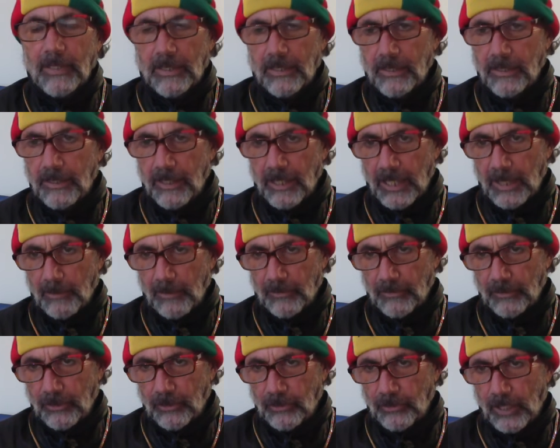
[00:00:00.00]
in the name of
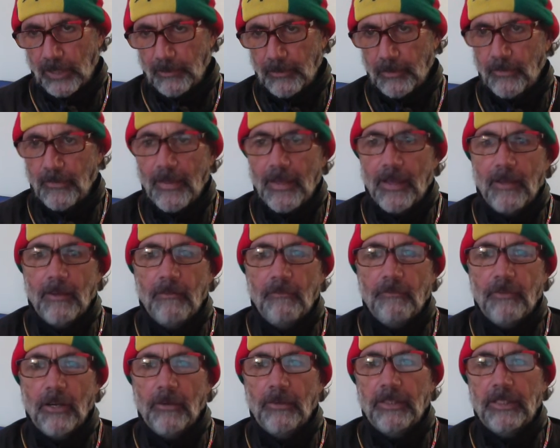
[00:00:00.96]
a disciple,
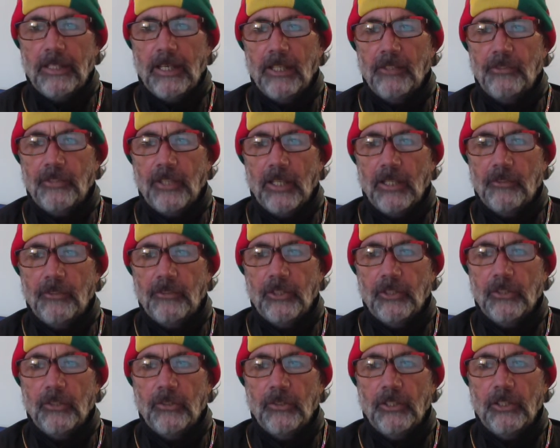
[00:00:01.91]
verily I say unto
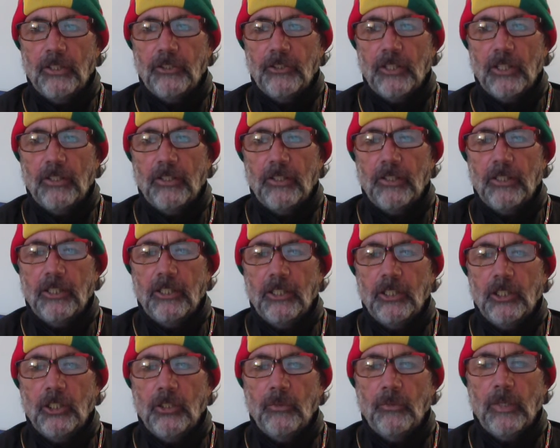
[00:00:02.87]
you, he shall in
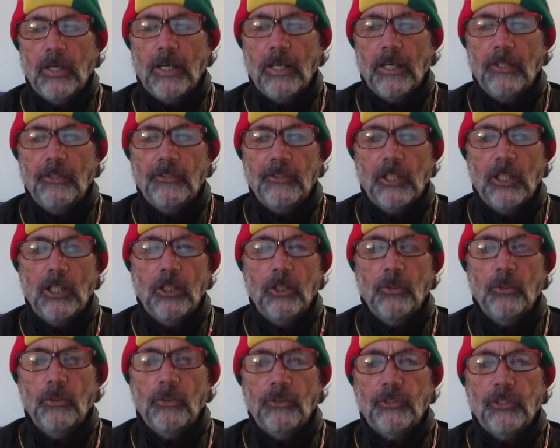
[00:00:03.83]
no wise
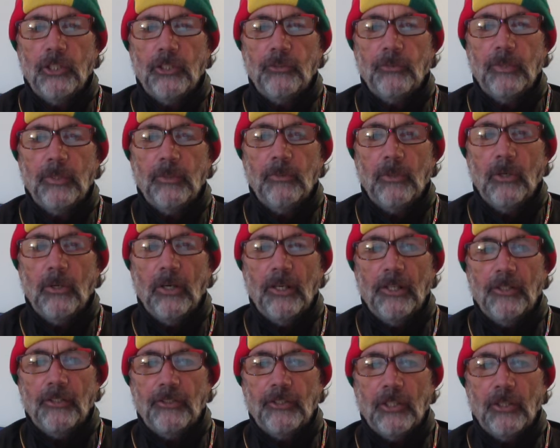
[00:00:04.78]
lose his
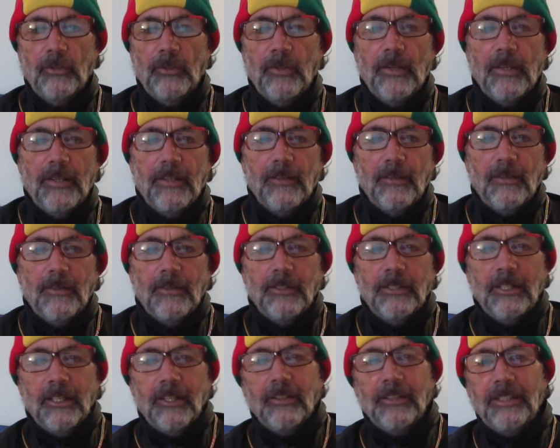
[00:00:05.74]
reward. So,
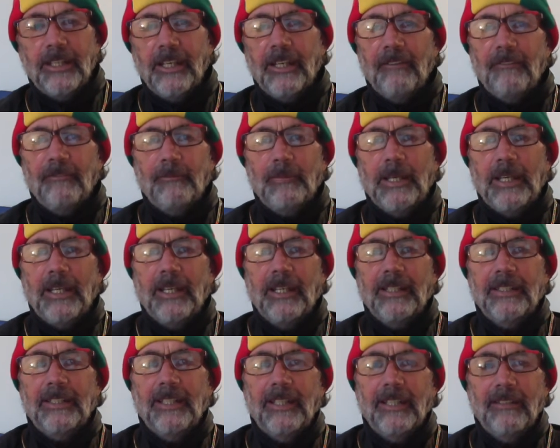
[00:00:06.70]
give,
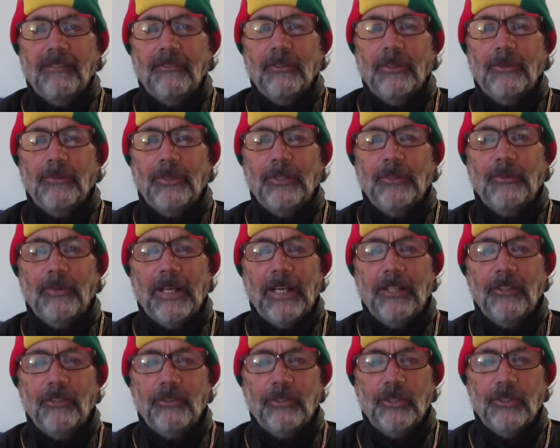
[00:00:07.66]
man, give. Why
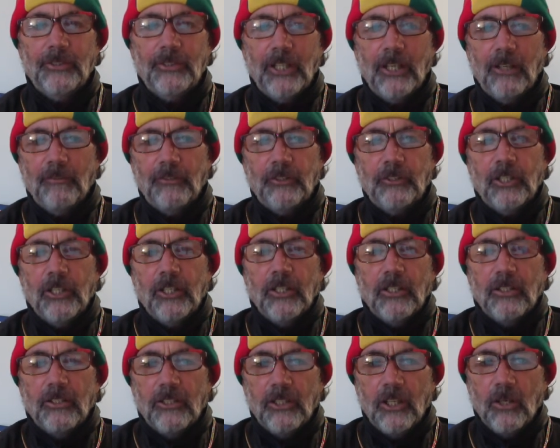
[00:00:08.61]
are you so selfish?
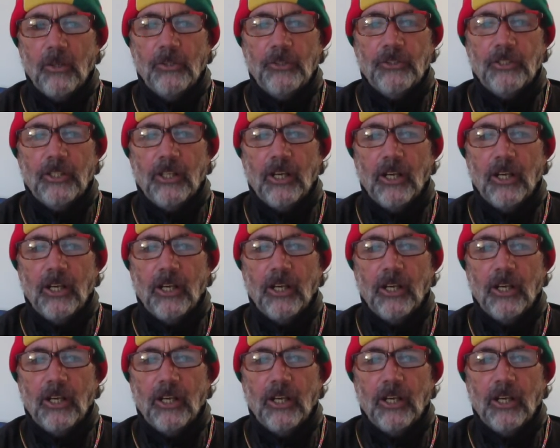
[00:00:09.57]
You're always in a